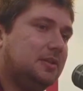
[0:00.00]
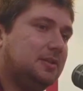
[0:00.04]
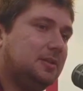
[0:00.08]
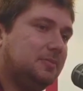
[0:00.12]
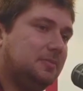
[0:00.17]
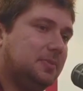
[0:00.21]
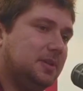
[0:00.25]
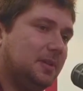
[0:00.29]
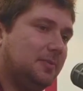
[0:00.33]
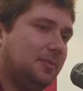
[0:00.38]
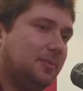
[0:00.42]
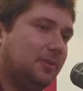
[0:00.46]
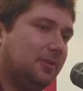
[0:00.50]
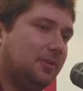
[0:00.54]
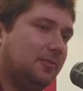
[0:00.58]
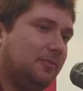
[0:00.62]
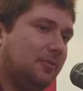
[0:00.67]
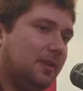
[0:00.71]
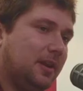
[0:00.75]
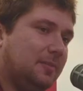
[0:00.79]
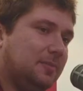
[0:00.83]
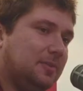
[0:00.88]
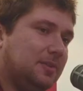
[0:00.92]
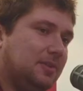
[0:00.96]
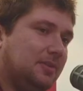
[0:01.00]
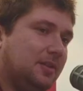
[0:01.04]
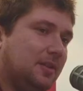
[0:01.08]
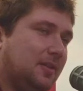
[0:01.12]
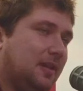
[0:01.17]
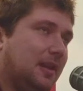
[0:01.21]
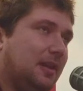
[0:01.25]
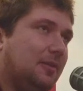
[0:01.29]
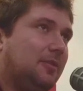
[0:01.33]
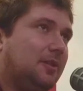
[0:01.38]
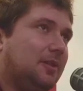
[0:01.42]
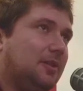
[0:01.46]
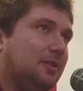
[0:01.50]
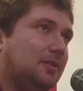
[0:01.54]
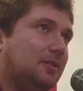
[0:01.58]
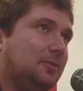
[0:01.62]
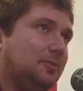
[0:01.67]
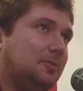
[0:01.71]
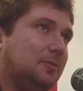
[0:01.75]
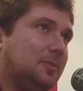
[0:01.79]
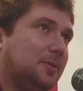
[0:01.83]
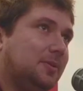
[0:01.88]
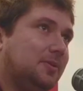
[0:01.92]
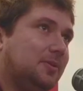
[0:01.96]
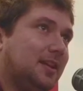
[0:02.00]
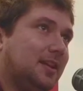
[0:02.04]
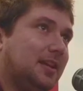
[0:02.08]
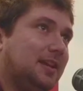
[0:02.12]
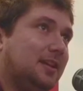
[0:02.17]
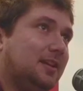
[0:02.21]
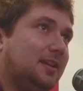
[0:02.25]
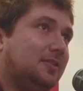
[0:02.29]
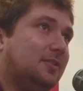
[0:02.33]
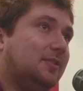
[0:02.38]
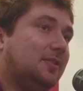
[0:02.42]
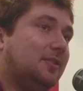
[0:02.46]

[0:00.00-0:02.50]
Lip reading: to be a part of what I'm doing, then I want to use them as much as I can.